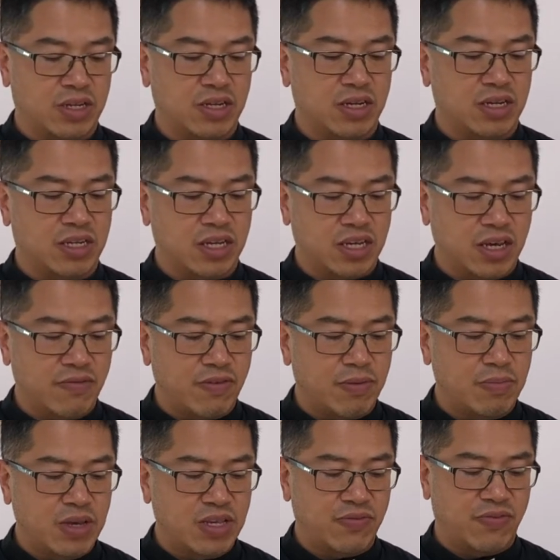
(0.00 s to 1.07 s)
to, to give
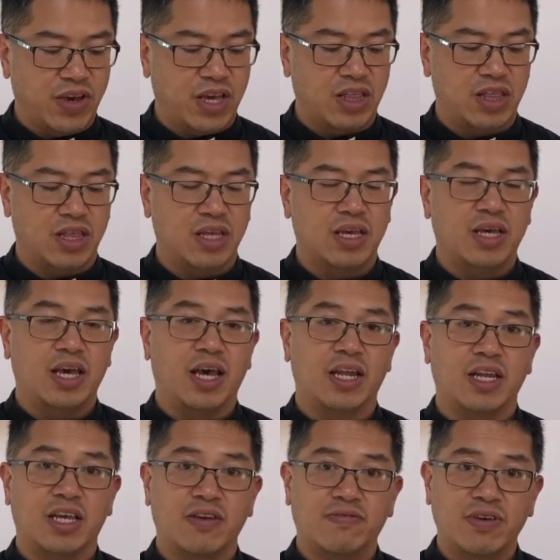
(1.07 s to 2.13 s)
up his faith
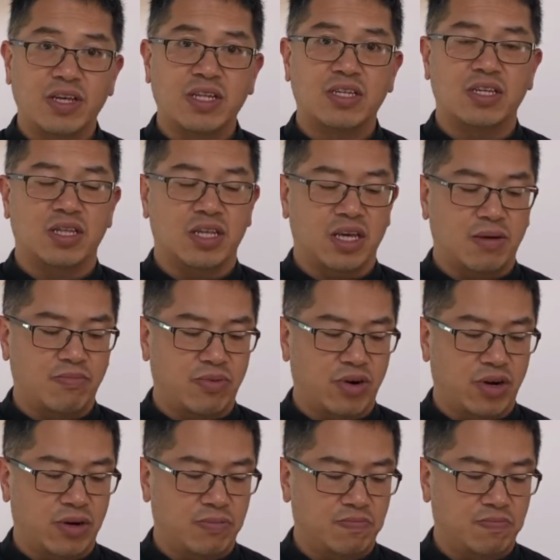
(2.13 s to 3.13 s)
and give in to the emperor.